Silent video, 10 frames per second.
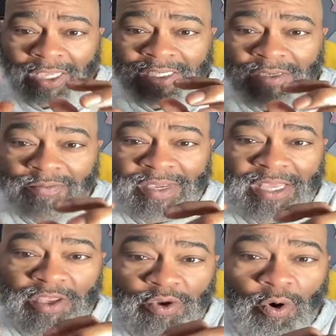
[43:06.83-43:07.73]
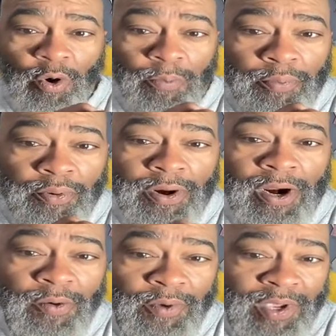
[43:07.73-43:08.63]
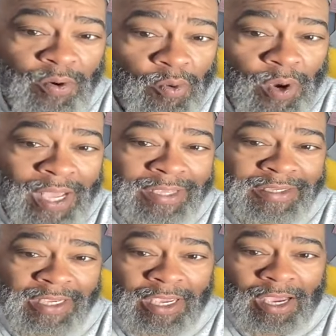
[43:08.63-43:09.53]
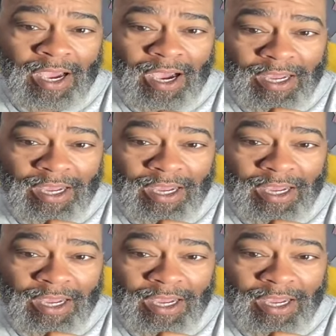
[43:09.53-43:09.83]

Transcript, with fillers: submit your prayer requests uh,